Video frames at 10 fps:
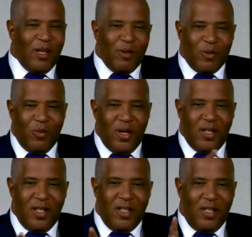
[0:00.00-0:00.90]
There was
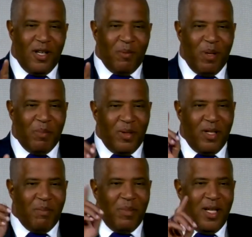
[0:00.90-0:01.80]
one of the young
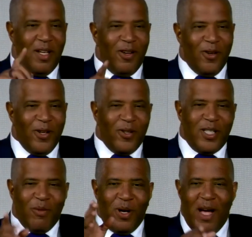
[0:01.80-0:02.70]
people in the meeting earlier
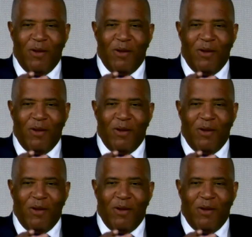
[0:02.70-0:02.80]
say, well,